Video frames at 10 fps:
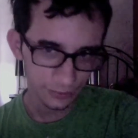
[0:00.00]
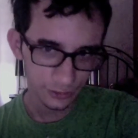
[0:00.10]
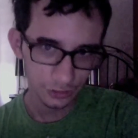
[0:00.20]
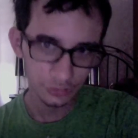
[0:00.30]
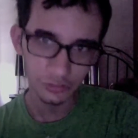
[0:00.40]

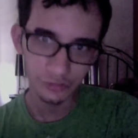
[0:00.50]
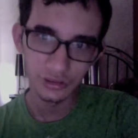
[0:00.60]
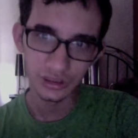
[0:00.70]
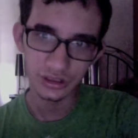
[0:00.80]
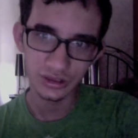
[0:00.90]
2,
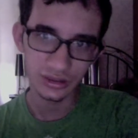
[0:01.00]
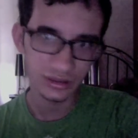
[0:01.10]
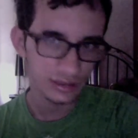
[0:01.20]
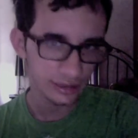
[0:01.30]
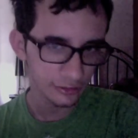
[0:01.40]
which
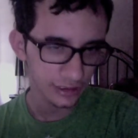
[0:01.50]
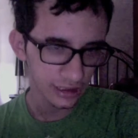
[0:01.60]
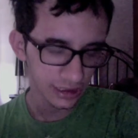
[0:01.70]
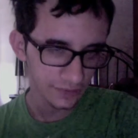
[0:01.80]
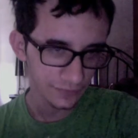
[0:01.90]
they're
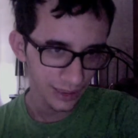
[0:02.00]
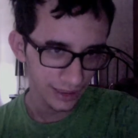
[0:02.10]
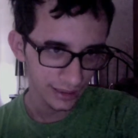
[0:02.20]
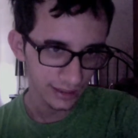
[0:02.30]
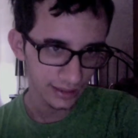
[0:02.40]
thinking of
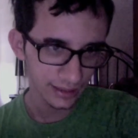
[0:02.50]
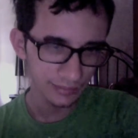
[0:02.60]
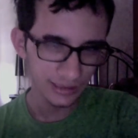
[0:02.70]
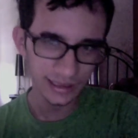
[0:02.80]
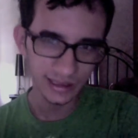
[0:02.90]
making, and I'm
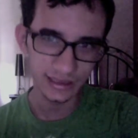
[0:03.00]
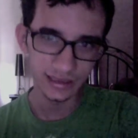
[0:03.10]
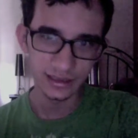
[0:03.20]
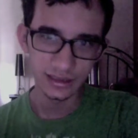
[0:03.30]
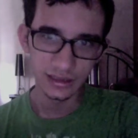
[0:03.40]
thinking,
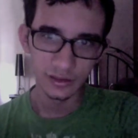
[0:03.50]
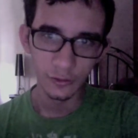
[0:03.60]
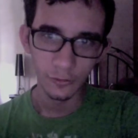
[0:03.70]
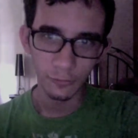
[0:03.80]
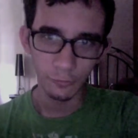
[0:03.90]

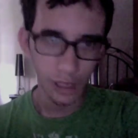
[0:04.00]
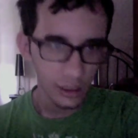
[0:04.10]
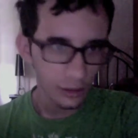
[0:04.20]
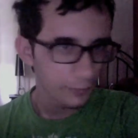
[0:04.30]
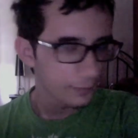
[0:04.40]

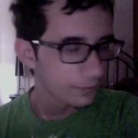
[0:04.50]
wow,